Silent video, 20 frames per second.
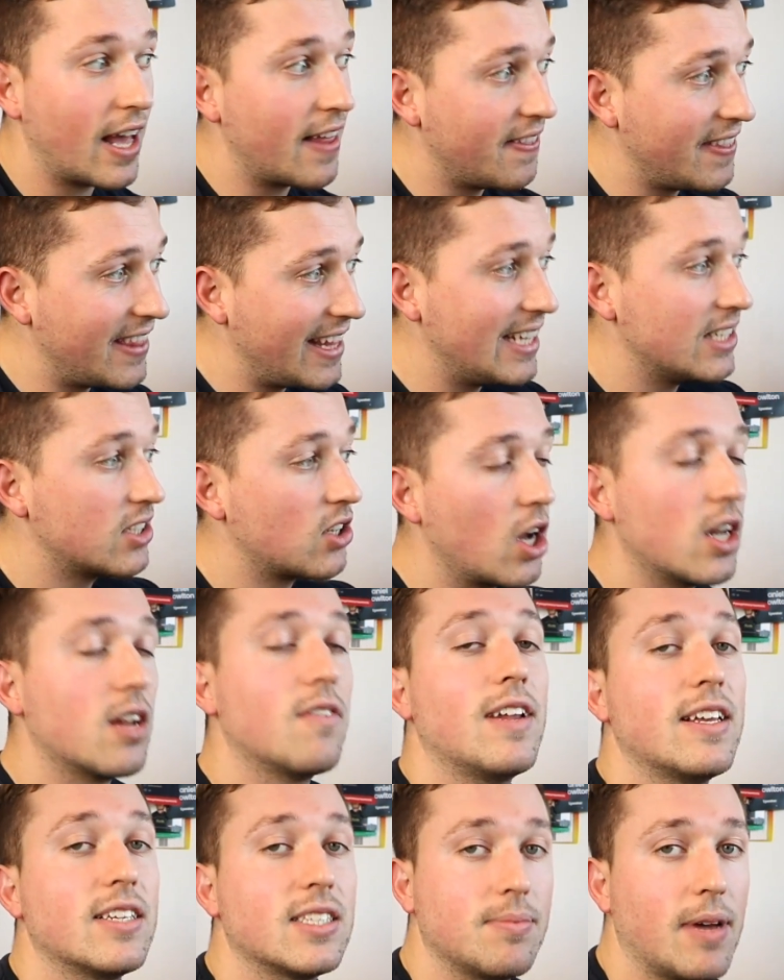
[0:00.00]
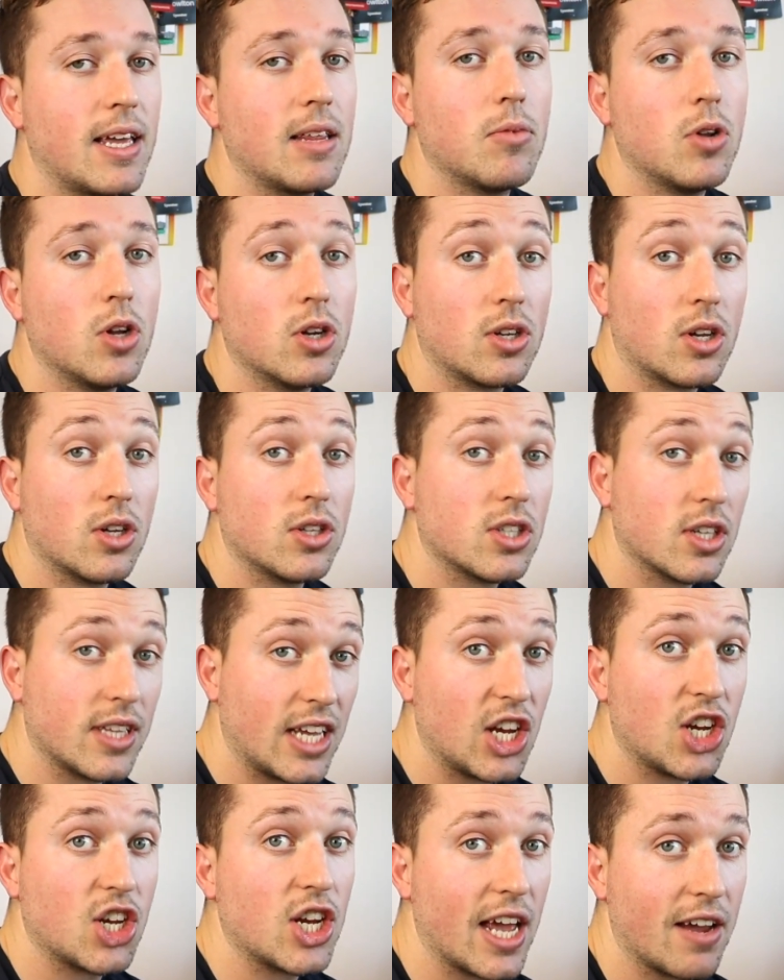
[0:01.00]
and these kind of lists make them look good, so
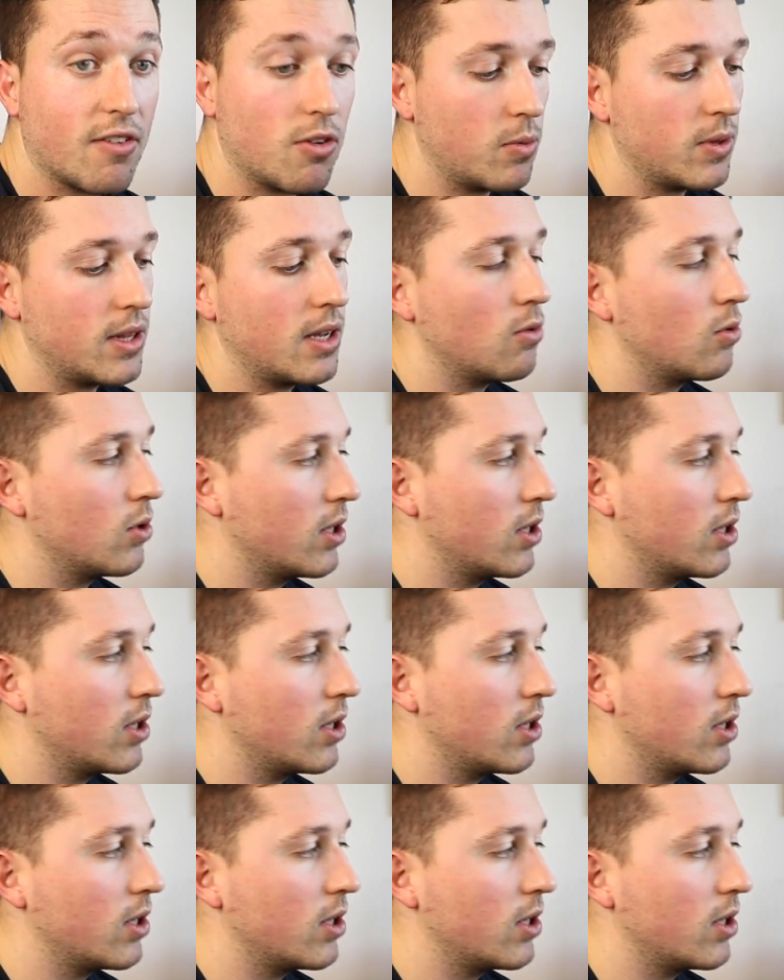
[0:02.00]
they share it with their